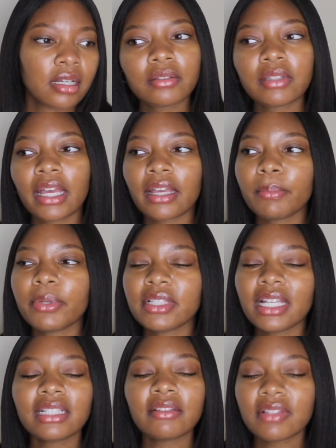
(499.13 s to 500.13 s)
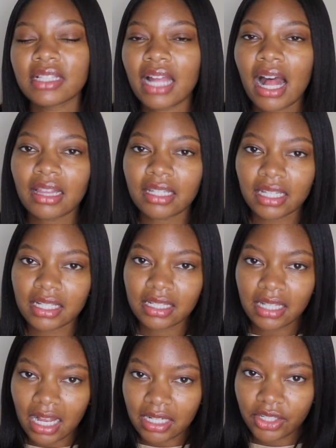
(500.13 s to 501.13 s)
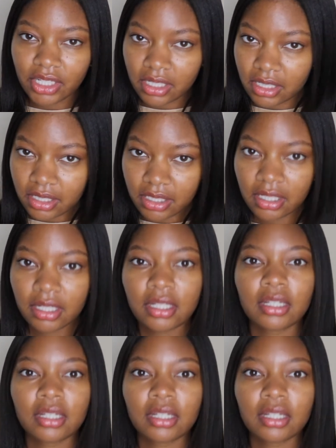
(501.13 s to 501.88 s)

Like protective styling is not just